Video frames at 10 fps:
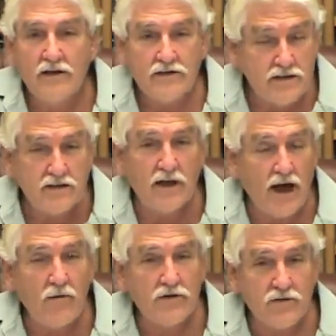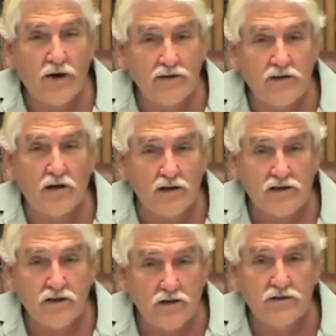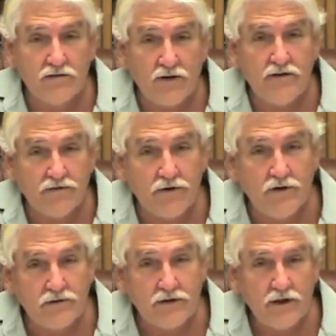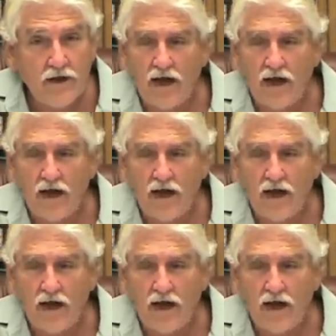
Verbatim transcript: She said, I was raised on exclusively fruit.